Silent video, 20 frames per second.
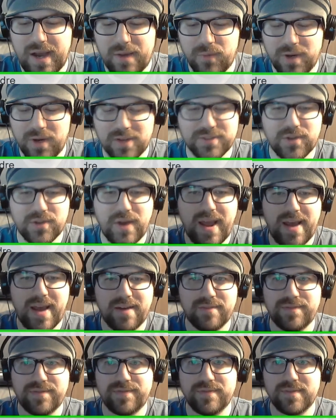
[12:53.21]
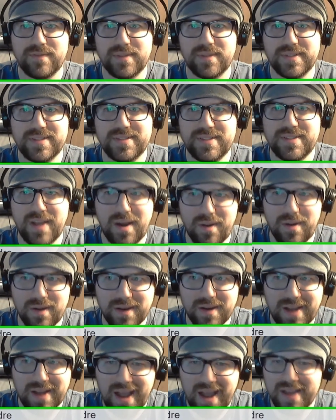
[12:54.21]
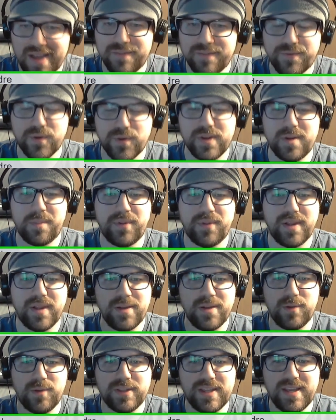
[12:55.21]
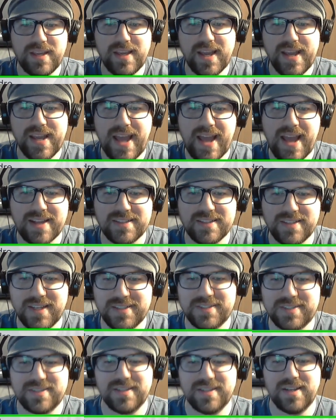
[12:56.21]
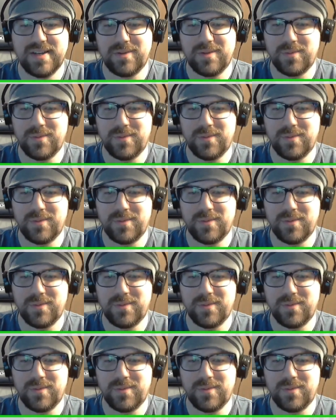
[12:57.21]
We also have some kind of free to play with EA Access,